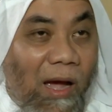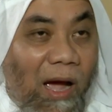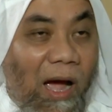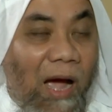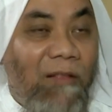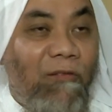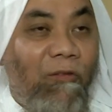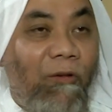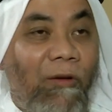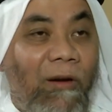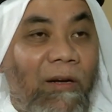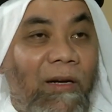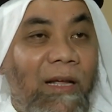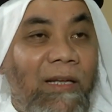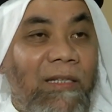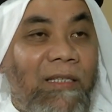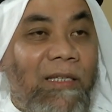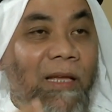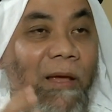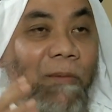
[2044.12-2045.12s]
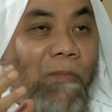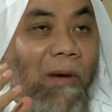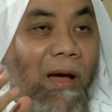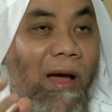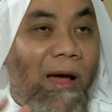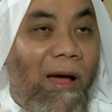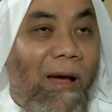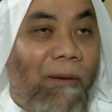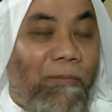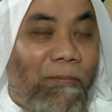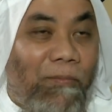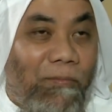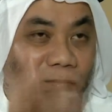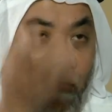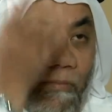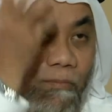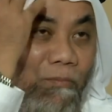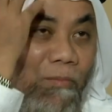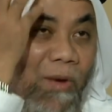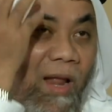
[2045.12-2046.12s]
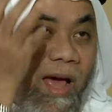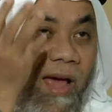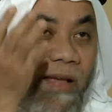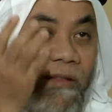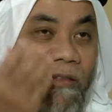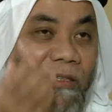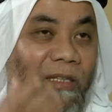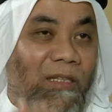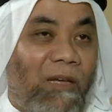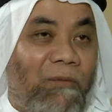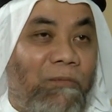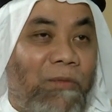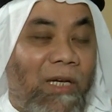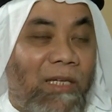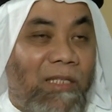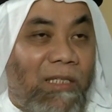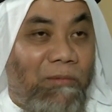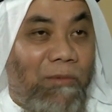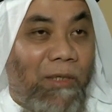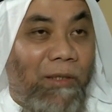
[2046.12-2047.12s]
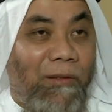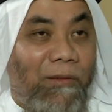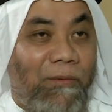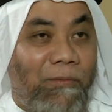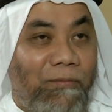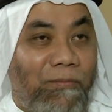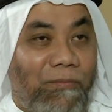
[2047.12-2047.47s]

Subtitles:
And we will raise him up blind on the day of judgment.